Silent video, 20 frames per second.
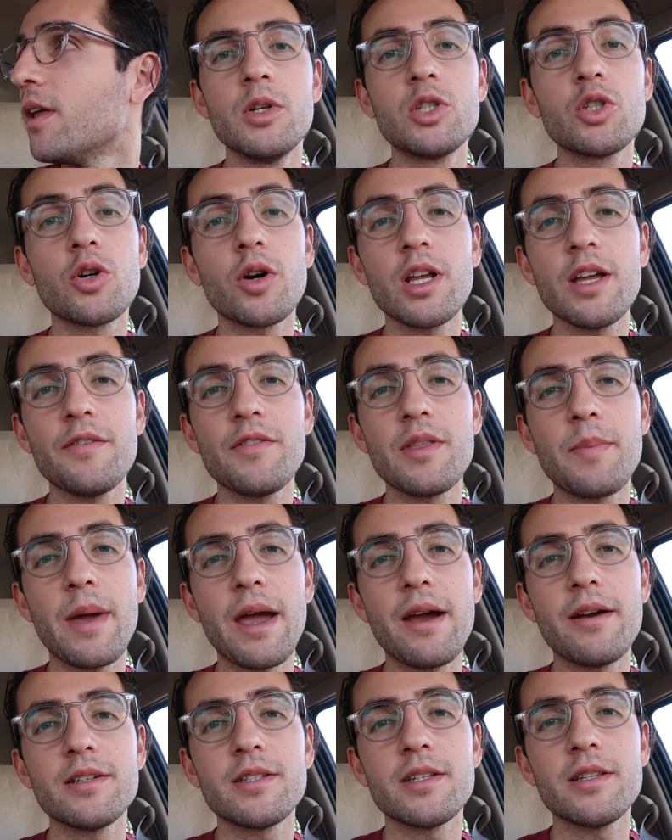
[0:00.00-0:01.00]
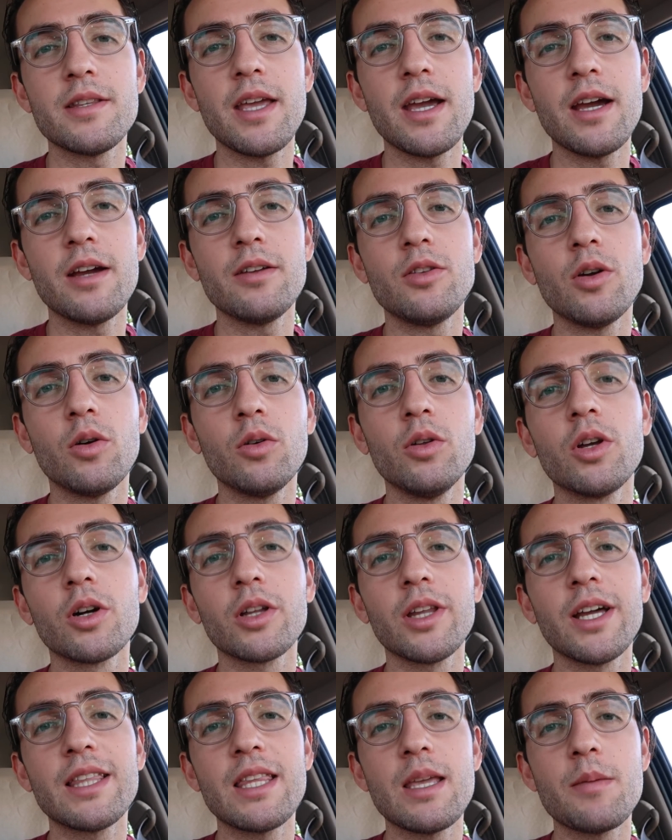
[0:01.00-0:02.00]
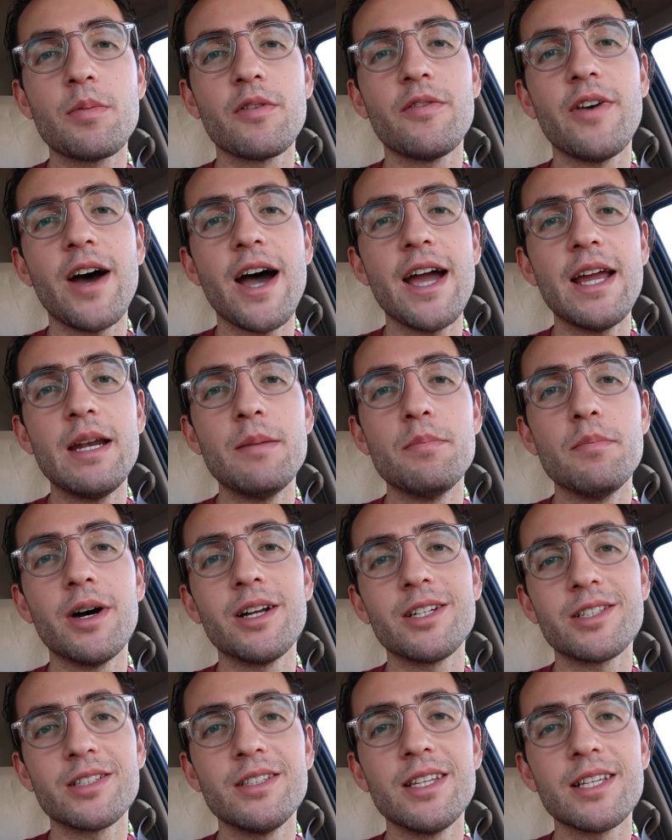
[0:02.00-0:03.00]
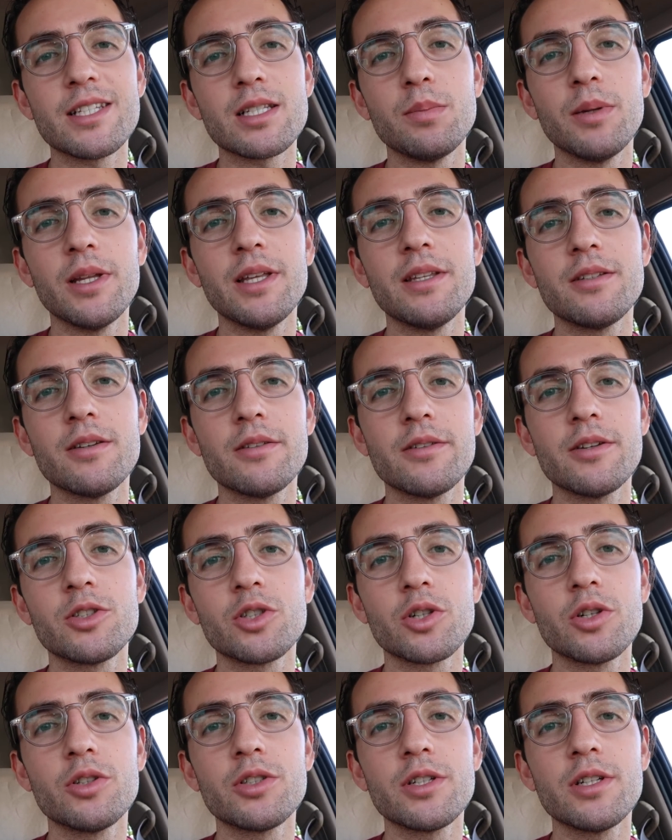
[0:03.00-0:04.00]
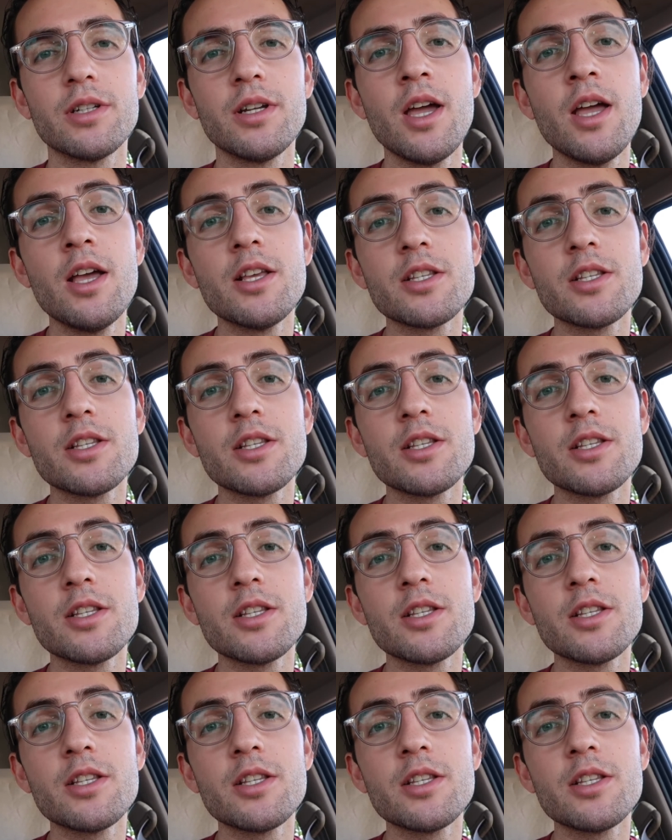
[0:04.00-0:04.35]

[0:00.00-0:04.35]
Majority of the parents in there don't look like they provide much discipline to their children,